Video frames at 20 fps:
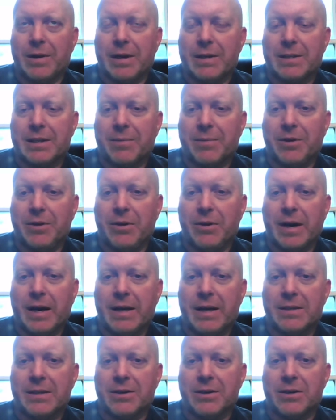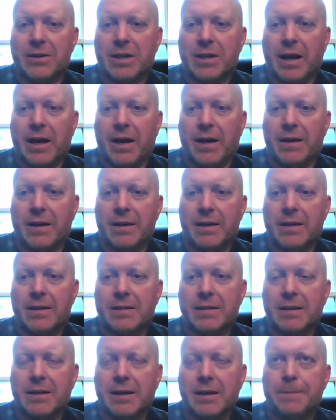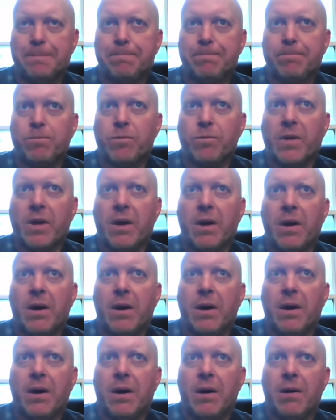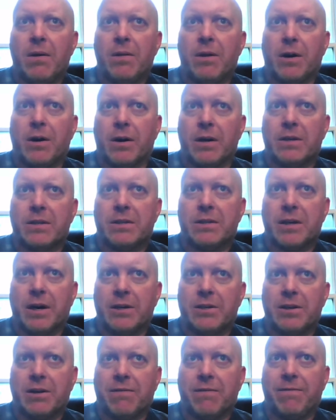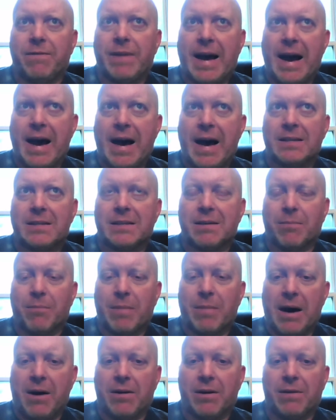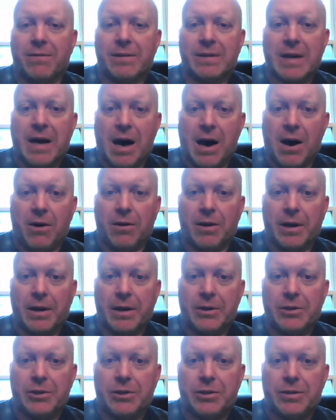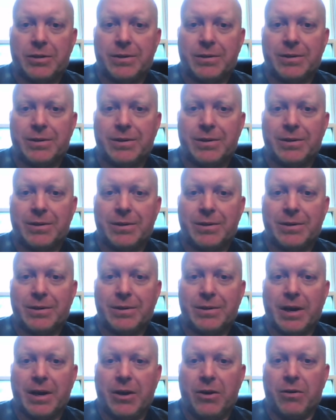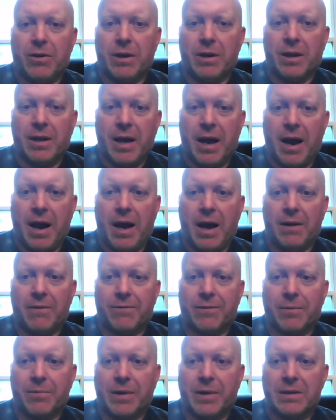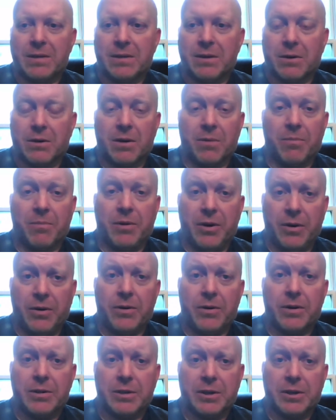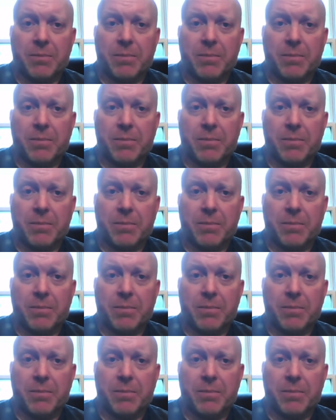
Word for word: what what I don't think some of you guys understand is that there is such a vast amount of knowledge that you can gain from